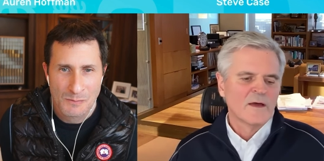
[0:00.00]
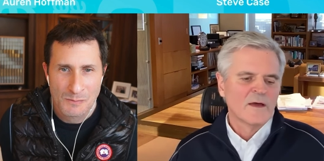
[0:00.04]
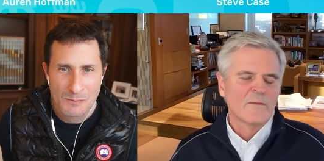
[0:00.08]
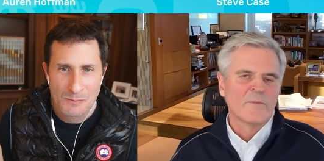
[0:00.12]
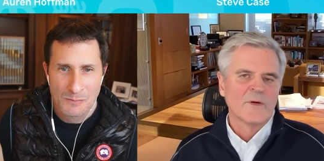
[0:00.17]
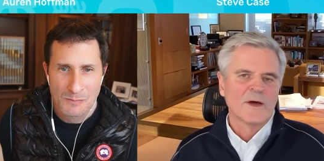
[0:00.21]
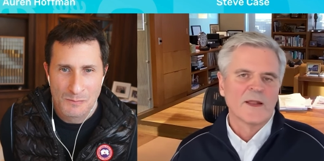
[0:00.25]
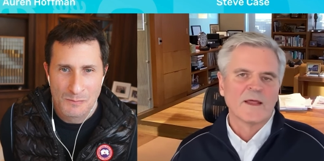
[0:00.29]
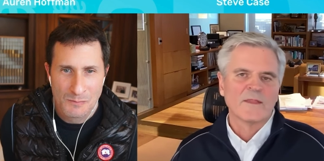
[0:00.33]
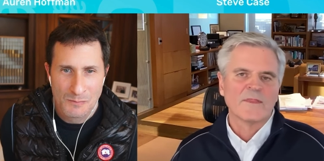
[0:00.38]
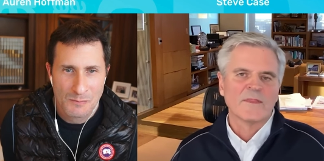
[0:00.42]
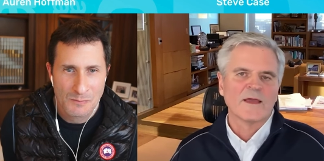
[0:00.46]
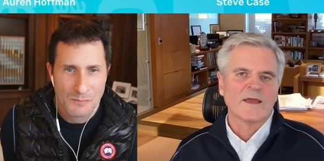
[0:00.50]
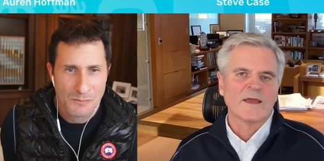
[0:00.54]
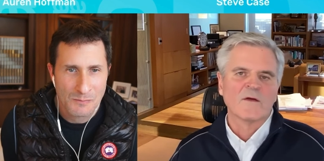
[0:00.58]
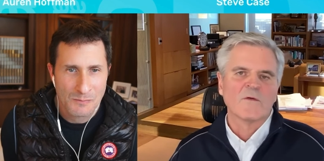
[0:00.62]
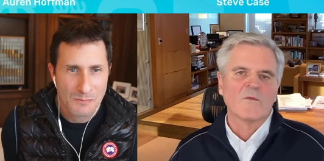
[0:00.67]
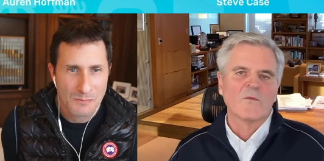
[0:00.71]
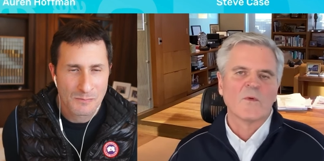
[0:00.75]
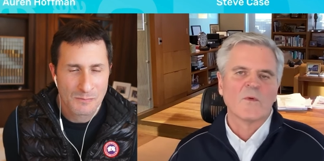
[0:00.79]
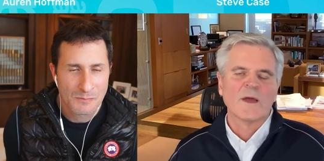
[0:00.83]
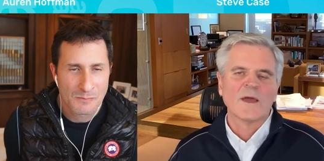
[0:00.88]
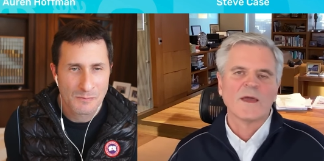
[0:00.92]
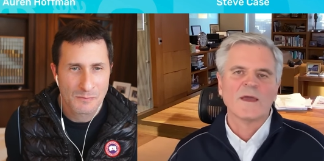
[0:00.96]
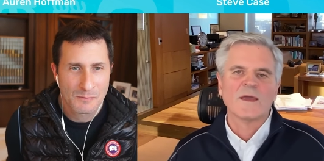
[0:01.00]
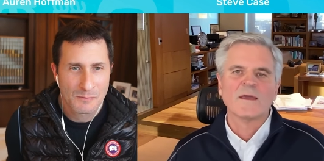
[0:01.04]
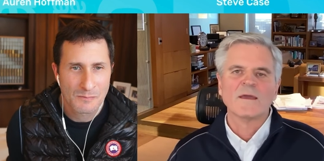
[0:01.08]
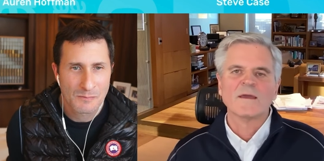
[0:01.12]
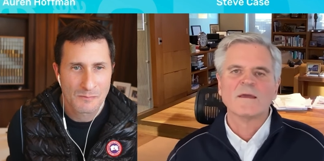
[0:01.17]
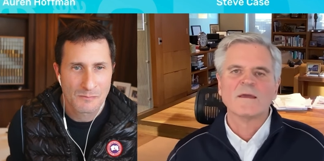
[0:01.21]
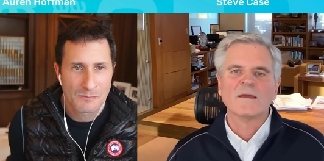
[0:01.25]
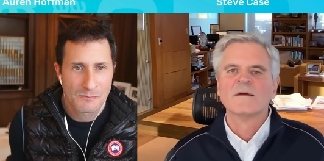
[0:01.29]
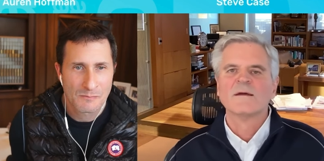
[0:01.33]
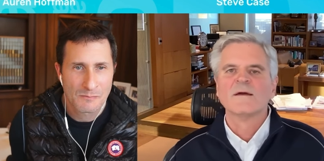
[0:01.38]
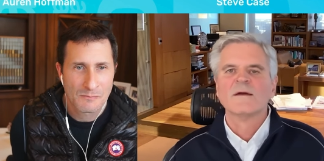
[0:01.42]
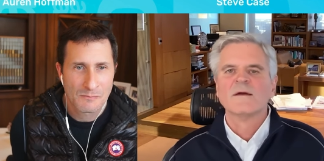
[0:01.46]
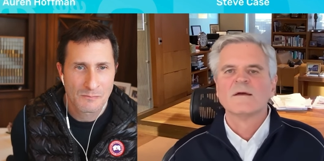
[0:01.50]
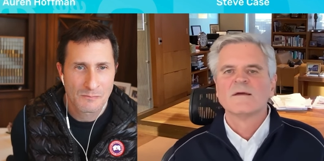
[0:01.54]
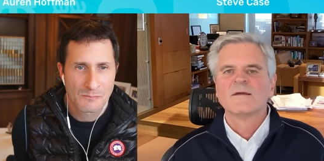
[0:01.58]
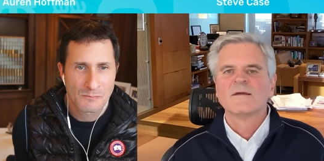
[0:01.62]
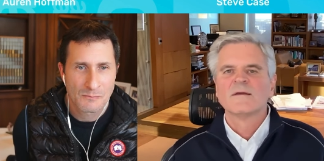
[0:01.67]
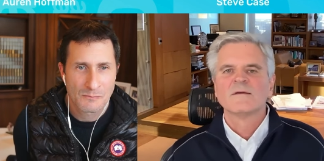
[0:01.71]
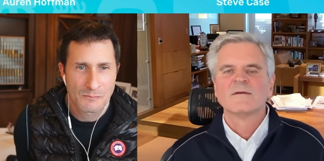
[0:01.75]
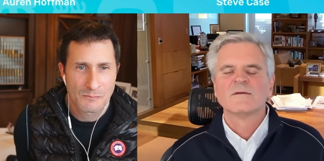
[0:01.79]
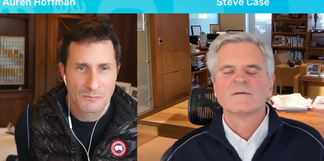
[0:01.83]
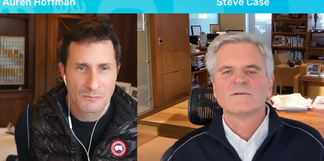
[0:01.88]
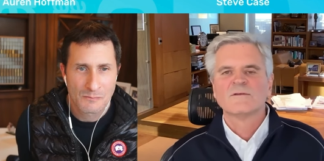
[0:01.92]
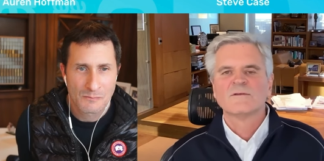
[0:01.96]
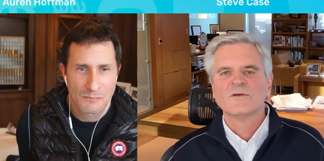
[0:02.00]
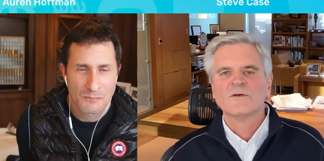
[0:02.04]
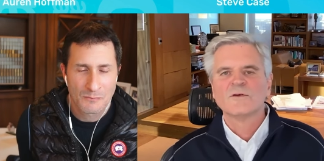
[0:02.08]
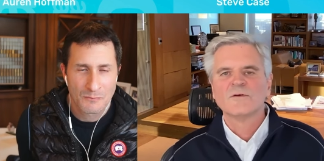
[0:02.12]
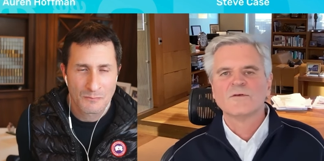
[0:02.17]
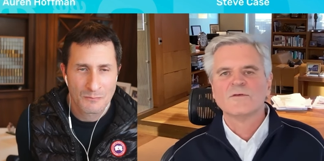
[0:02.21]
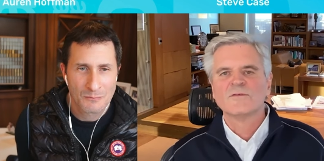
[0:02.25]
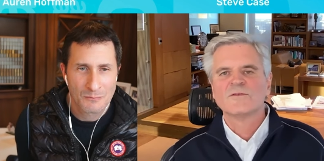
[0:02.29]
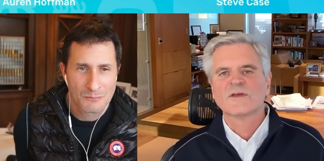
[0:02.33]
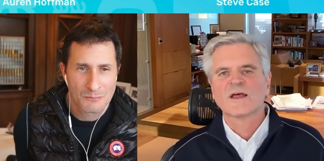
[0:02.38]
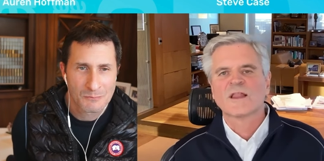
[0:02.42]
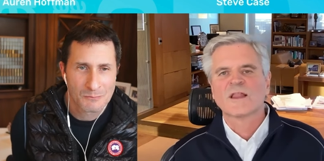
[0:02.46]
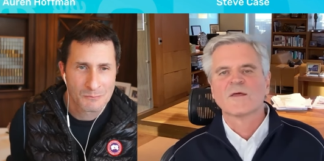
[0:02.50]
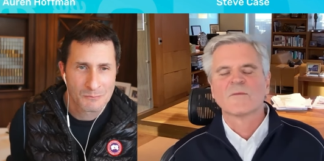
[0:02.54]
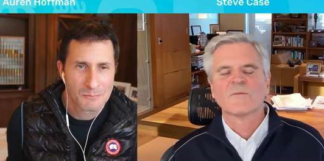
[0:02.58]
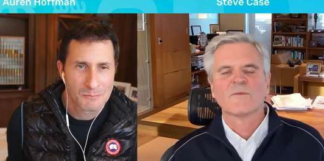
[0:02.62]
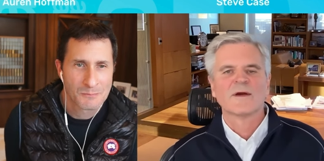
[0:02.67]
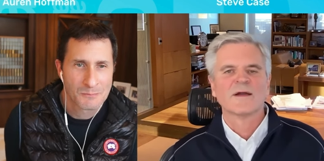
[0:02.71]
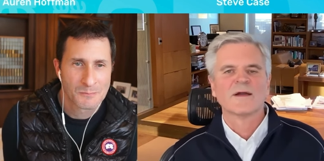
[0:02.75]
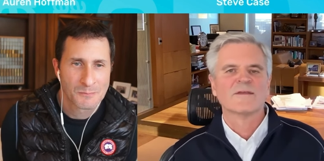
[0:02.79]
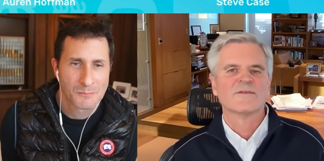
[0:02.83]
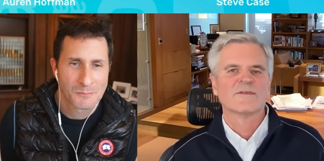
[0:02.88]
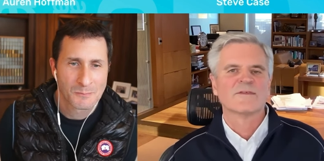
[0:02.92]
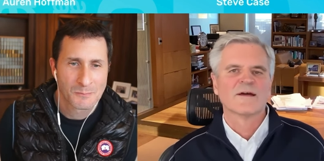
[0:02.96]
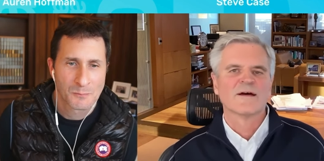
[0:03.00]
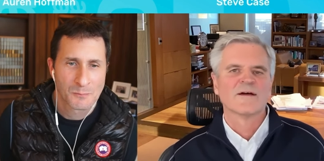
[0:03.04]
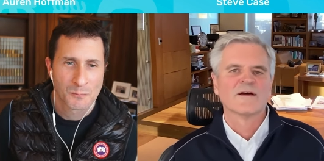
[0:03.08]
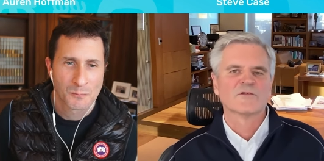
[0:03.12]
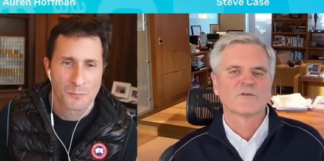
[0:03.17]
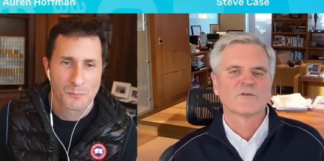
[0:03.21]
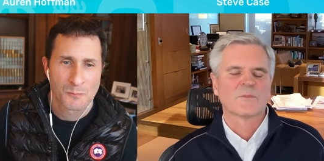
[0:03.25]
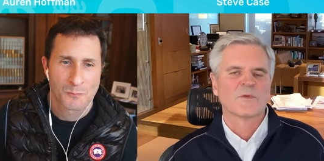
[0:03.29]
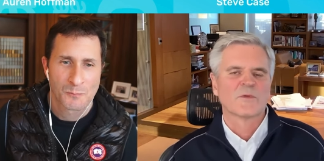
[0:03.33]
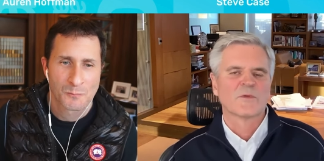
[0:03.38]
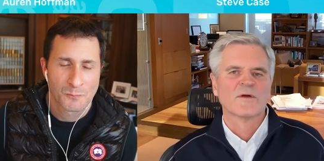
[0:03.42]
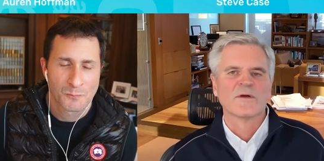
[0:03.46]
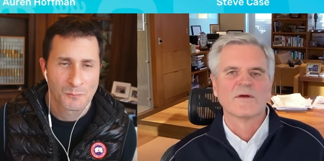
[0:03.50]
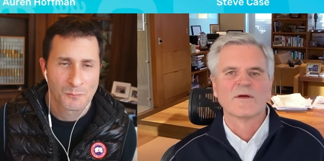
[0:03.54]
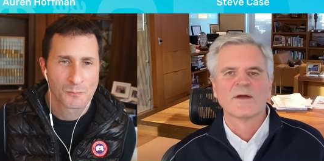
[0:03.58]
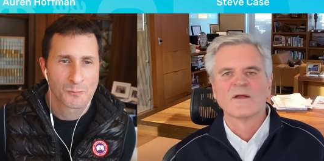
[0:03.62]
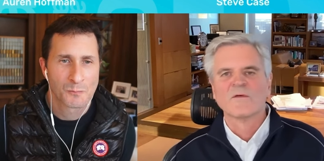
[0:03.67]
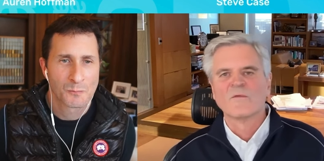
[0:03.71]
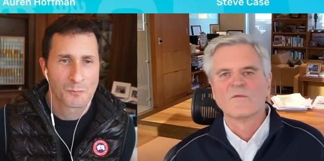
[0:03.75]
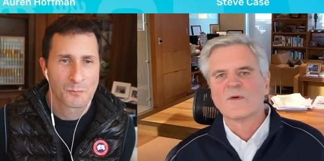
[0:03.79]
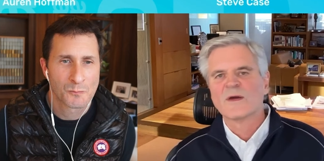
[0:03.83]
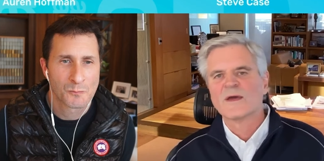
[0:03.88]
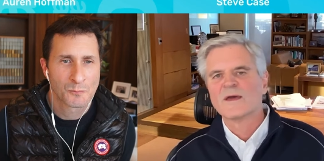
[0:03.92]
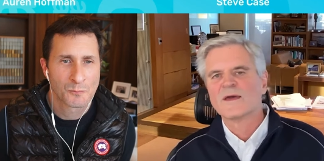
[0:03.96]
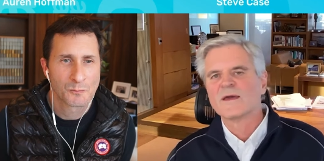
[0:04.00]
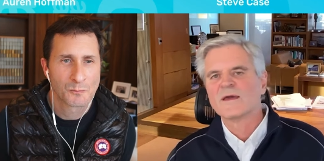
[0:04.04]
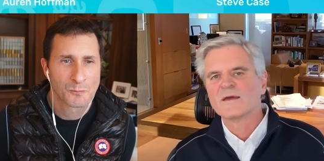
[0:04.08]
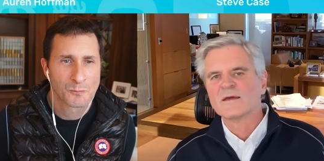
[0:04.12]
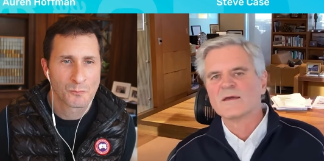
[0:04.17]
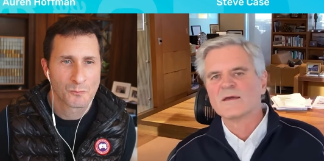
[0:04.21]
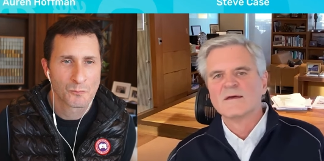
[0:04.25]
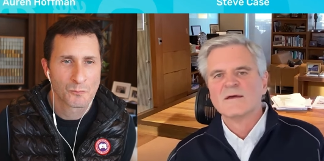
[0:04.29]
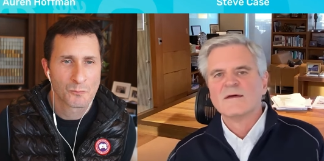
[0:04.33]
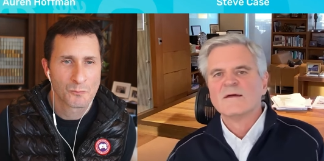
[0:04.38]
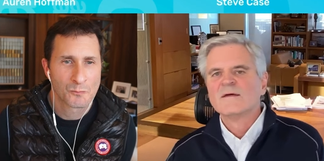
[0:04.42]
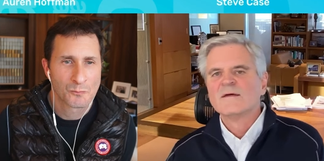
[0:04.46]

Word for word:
Speaker 1: But I think it way too celebrates the entrepreneur and way